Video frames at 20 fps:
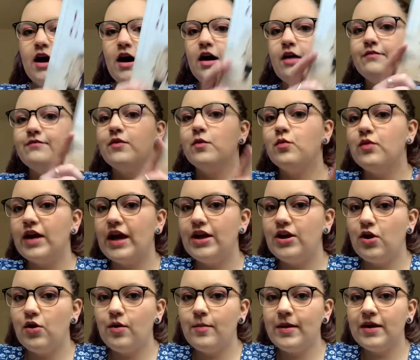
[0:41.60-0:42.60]
From what I
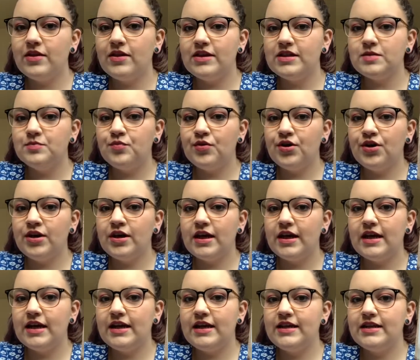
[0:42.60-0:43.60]
know about this book,
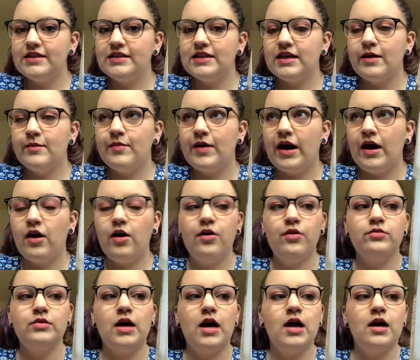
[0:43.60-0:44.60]
it is
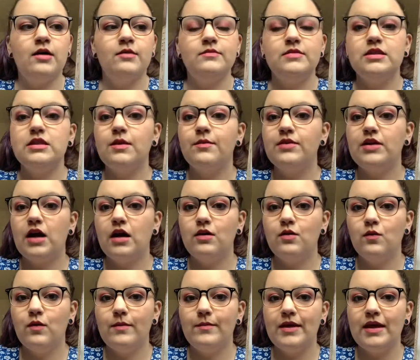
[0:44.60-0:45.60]
about some young
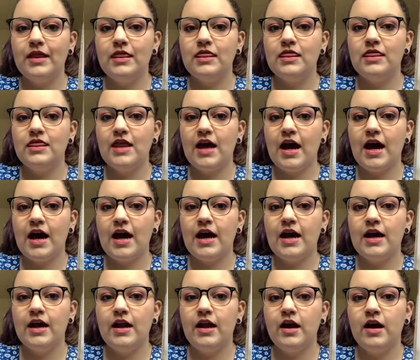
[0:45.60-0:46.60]
women
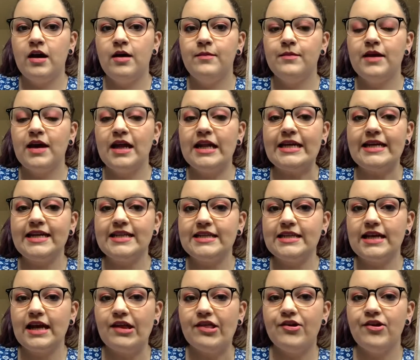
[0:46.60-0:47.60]
that kind of get
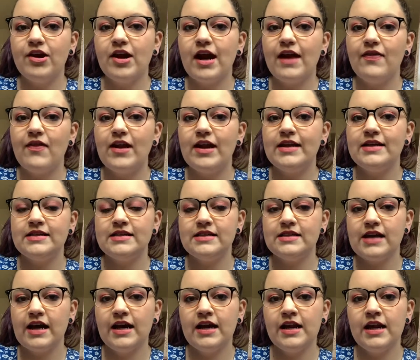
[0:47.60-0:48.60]
together, and then it's
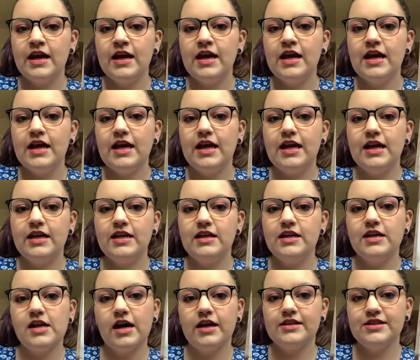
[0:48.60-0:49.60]
set
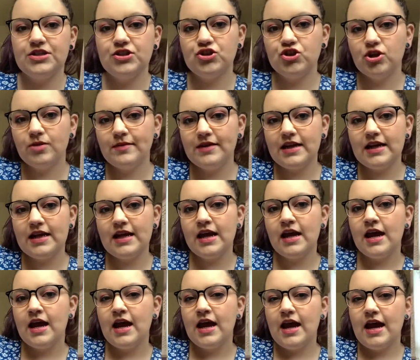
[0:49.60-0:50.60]
in Nazi Germany.
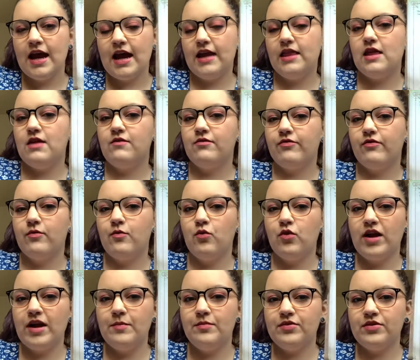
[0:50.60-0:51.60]
And then from what
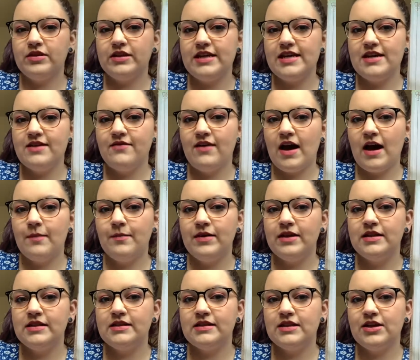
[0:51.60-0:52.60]
I believe
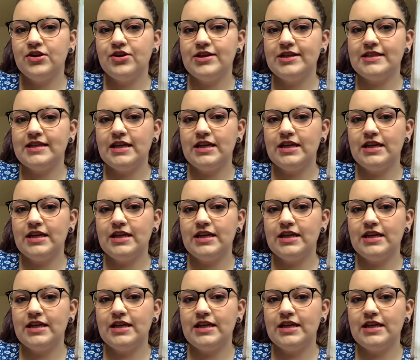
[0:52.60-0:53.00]
happens, there is